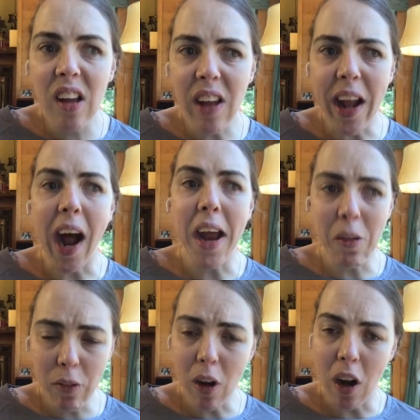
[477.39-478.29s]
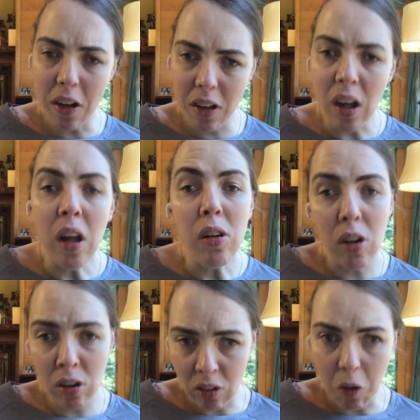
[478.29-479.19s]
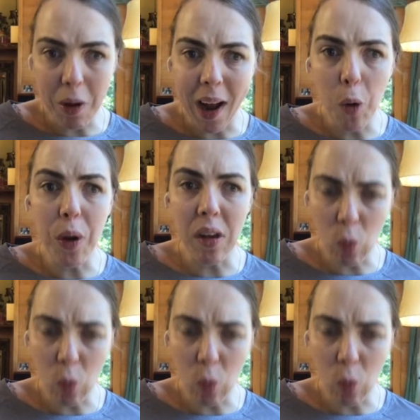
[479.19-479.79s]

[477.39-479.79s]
that I have got to slow down as